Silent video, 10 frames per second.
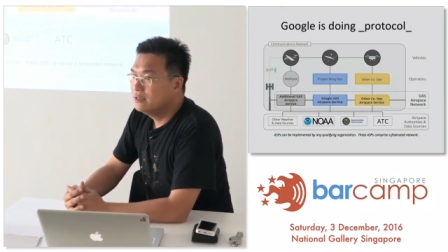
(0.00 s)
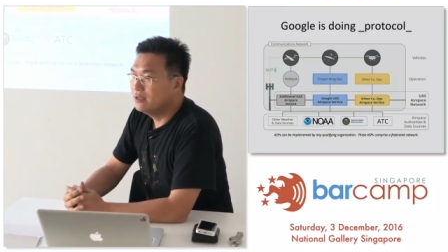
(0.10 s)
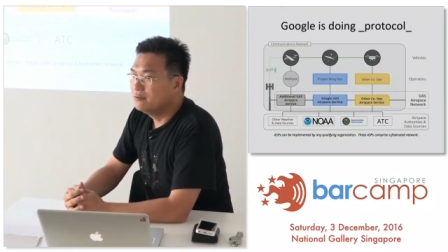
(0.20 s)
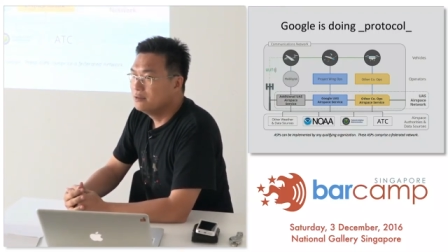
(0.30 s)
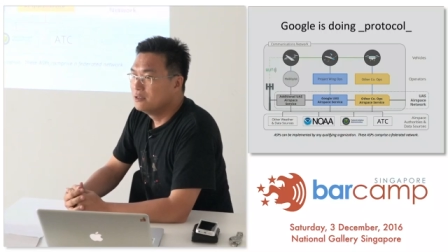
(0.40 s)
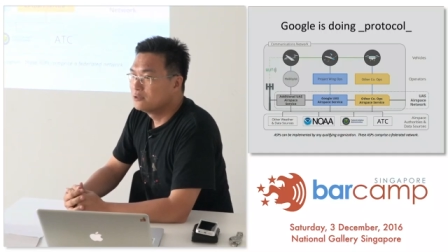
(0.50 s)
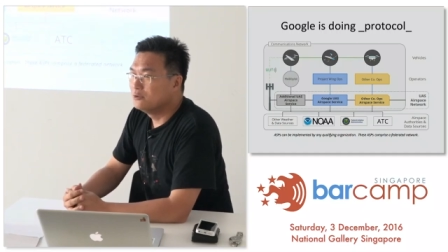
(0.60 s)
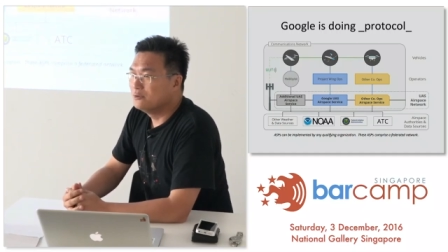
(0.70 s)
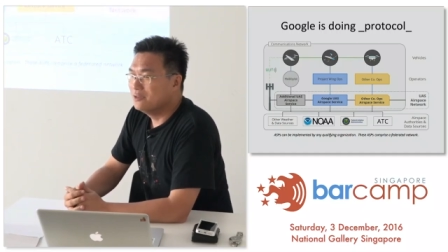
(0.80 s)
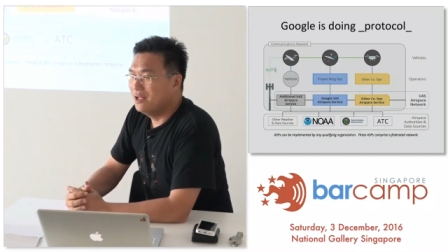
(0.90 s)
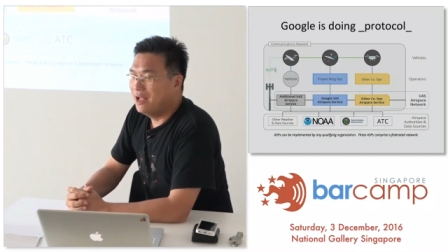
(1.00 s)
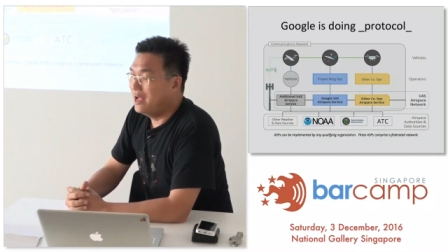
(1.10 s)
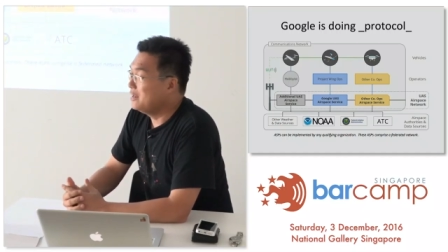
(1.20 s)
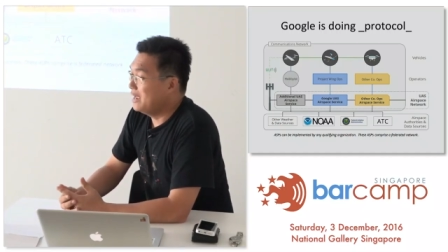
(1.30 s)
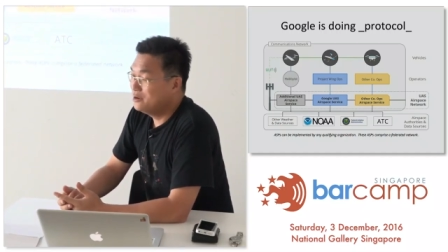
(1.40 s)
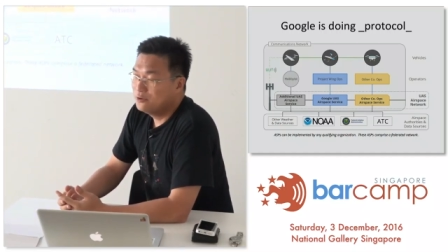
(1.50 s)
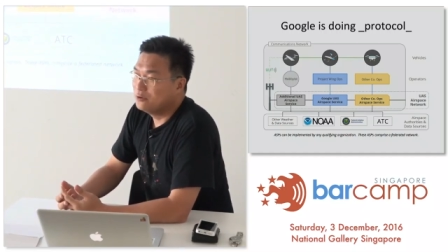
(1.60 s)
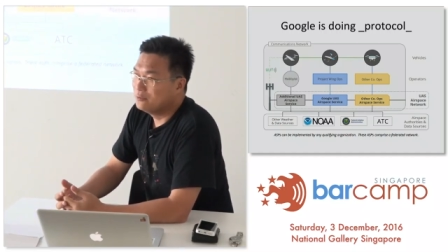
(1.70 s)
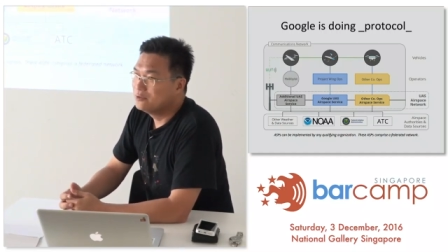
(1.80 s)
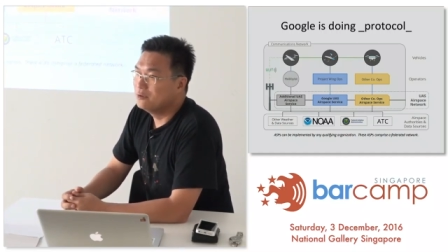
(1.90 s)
Yeah. So I, I don't know.